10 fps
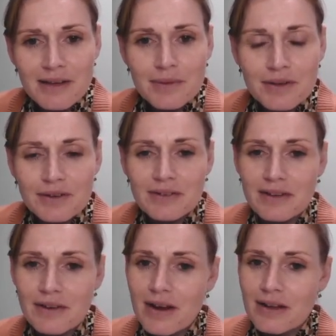because
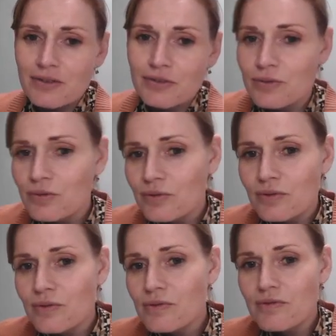around
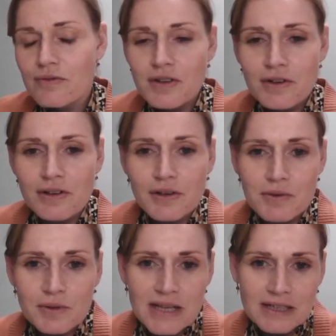2, 3 o'clock
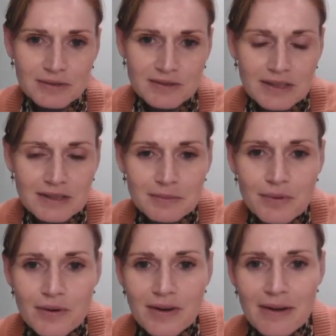we would like to start the
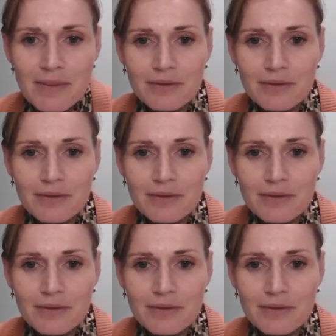program,